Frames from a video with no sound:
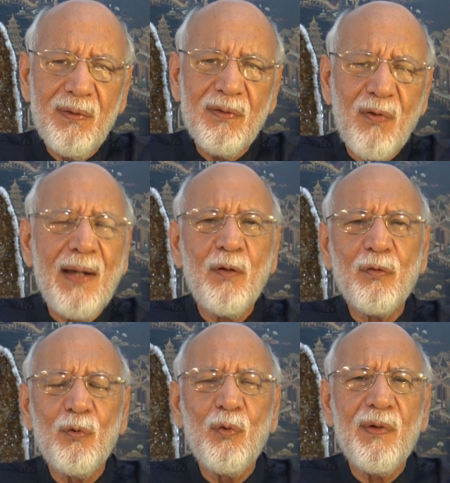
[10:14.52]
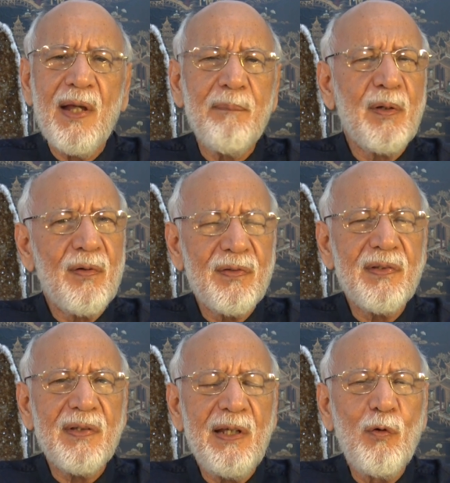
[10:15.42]
Try not to do that, because
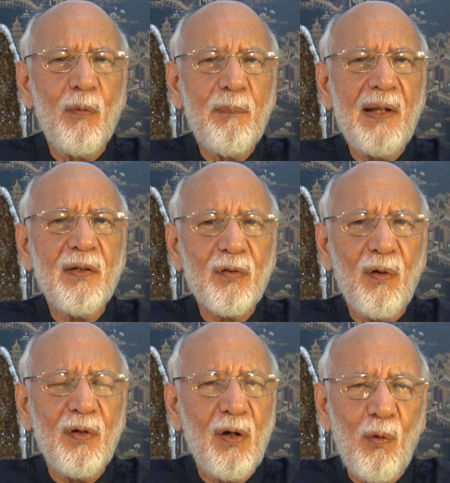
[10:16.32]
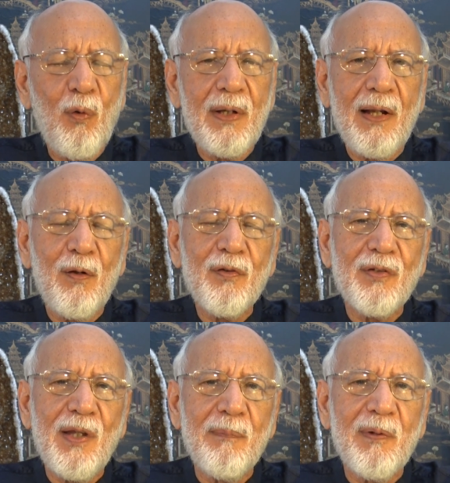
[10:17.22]
these ego planets on their own are not
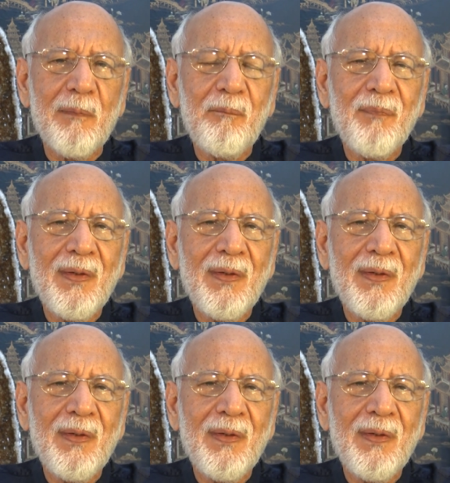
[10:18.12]
stable.